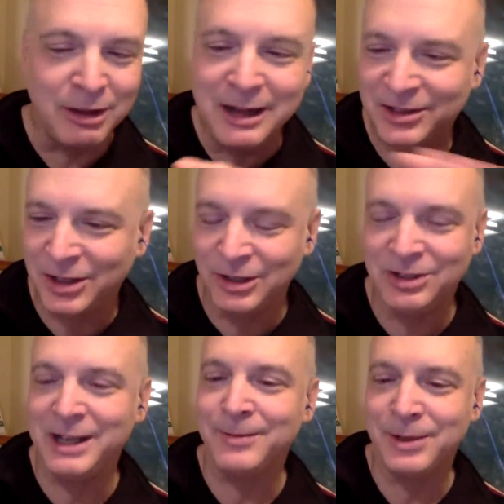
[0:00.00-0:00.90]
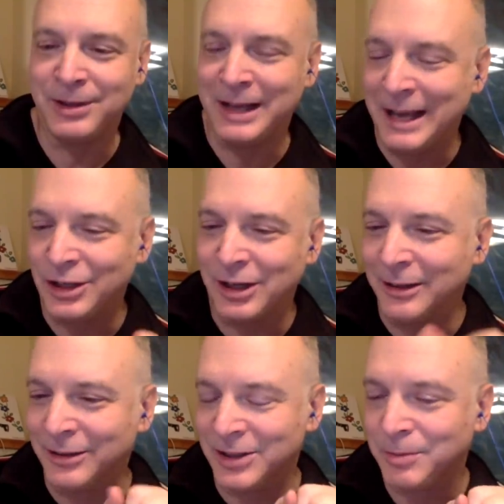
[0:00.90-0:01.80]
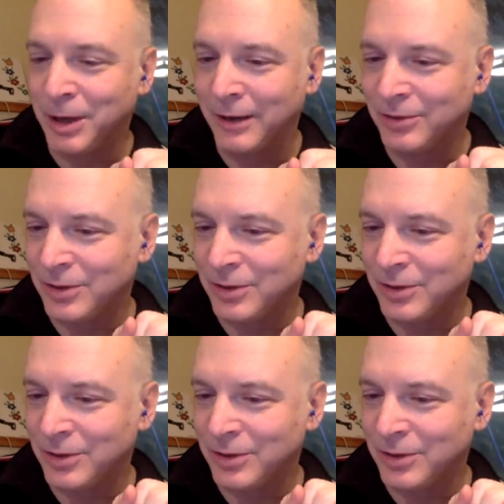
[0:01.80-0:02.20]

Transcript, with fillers: lots of good teams in the AHL in these playoffs.